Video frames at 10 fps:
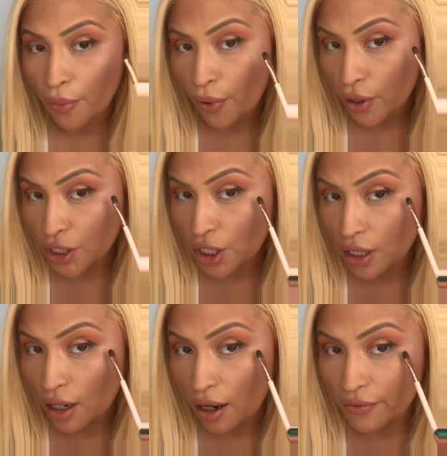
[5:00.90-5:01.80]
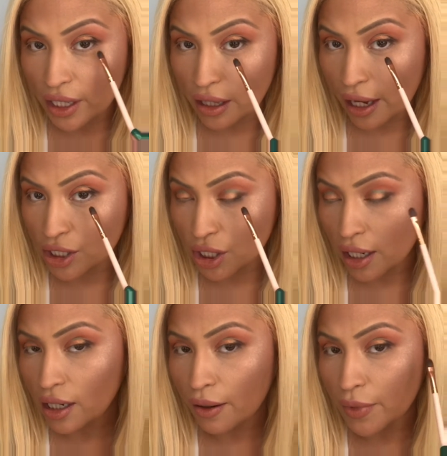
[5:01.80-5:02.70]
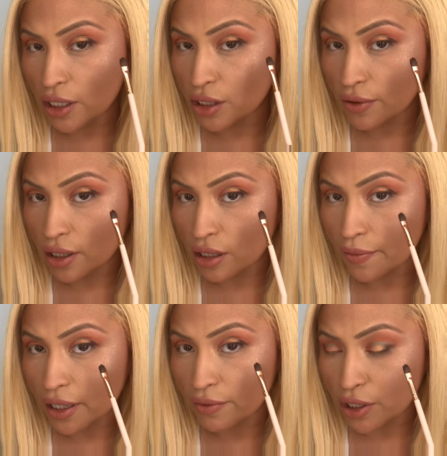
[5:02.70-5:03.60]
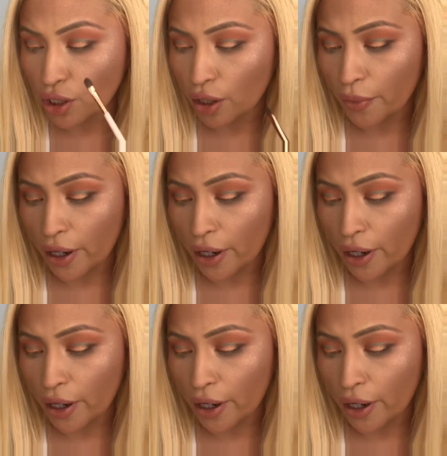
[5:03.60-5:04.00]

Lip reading: portion of the lash line I'm going to do a little bit of the dark